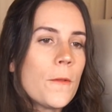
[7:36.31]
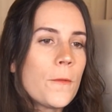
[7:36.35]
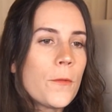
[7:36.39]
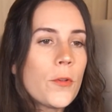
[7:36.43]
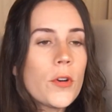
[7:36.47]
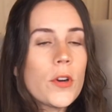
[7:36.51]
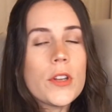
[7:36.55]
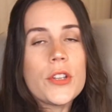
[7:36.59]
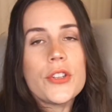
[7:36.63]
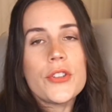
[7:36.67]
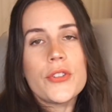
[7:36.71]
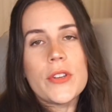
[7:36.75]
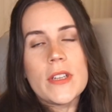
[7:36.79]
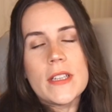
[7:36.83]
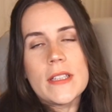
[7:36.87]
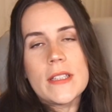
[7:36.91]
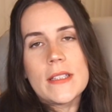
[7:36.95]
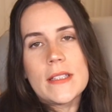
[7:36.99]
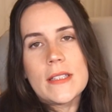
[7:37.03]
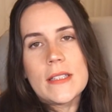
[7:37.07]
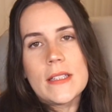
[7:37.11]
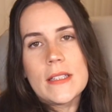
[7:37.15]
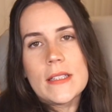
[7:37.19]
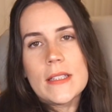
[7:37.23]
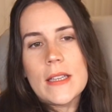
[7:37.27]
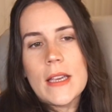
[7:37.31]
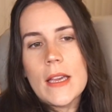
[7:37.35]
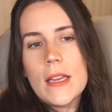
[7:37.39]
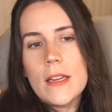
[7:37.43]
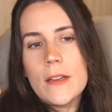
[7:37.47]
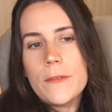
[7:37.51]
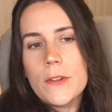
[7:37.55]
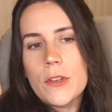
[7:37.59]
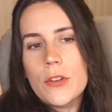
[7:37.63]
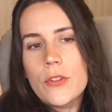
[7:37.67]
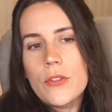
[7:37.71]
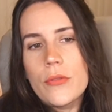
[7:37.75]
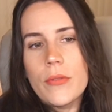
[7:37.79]
fortress inside
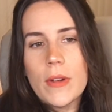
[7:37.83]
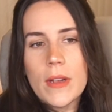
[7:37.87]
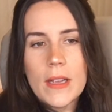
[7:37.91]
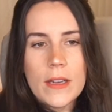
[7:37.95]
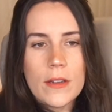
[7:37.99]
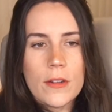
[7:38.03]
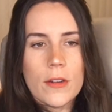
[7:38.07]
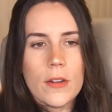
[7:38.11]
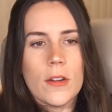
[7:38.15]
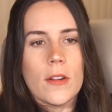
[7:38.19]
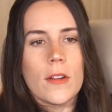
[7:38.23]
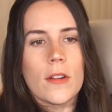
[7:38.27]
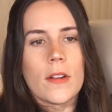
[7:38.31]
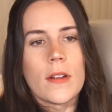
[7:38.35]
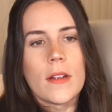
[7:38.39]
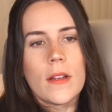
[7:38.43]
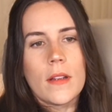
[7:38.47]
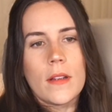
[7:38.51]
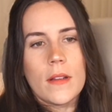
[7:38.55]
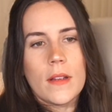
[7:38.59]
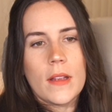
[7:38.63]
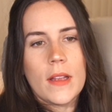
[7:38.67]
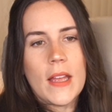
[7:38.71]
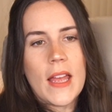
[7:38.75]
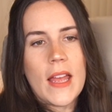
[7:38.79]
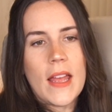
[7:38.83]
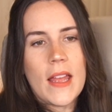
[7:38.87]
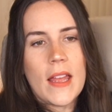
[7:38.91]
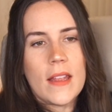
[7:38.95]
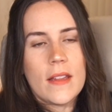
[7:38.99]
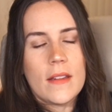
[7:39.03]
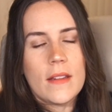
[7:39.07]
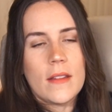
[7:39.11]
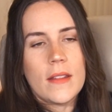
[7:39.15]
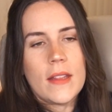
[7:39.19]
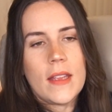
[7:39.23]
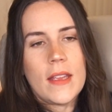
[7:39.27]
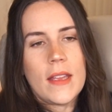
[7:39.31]
of a crater,
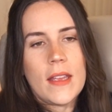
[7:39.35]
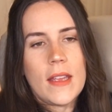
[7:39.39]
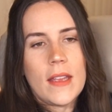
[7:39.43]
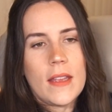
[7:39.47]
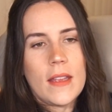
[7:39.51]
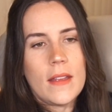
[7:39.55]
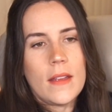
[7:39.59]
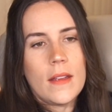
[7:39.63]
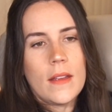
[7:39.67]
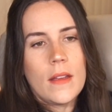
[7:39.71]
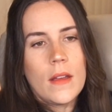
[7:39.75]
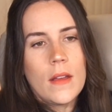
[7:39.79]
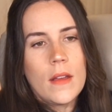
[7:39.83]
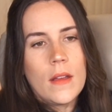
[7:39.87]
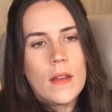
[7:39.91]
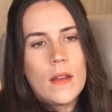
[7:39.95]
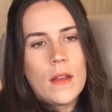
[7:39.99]
and they